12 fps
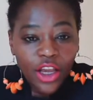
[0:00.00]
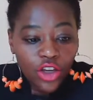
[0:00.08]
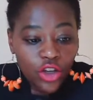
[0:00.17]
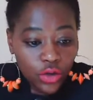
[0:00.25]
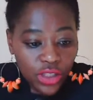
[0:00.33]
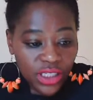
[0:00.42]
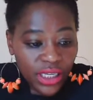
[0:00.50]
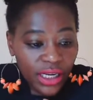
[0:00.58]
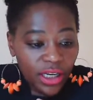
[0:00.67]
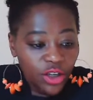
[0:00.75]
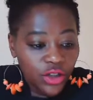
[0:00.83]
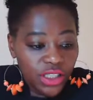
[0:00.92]
You
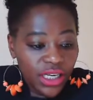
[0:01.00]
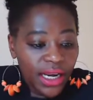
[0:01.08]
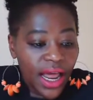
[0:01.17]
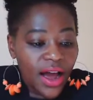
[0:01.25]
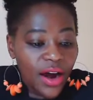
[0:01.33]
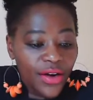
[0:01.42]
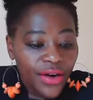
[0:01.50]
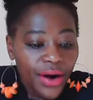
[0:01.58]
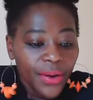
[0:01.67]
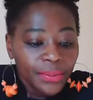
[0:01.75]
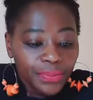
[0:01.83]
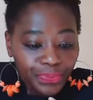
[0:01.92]
still
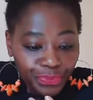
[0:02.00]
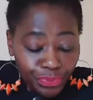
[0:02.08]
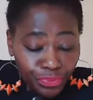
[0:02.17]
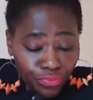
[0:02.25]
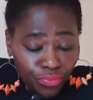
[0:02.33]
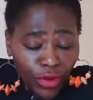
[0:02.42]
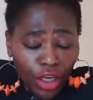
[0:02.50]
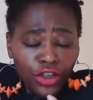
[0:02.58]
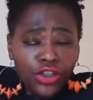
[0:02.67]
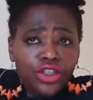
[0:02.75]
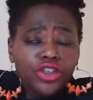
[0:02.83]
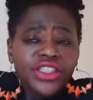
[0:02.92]

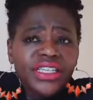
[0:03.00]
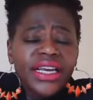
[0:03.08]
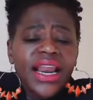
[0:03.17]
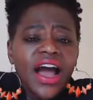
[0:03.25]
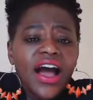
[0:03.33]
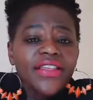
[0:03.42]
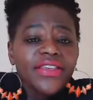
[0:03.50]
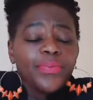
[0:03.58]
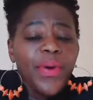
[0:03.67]
are the